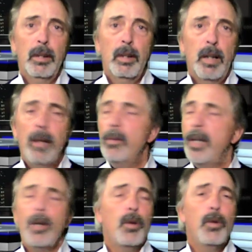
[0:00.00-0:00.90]
I don't
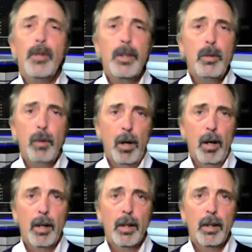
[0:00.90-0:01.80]
care who you
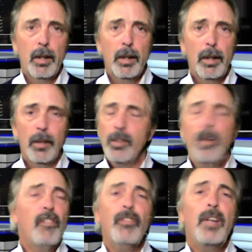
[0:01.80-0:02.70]
are. There's
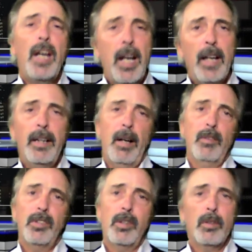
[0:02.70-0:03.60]
no free
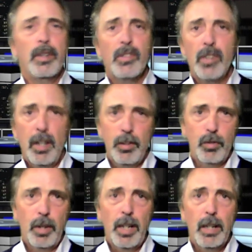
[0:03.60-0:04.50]
handouts here in this country.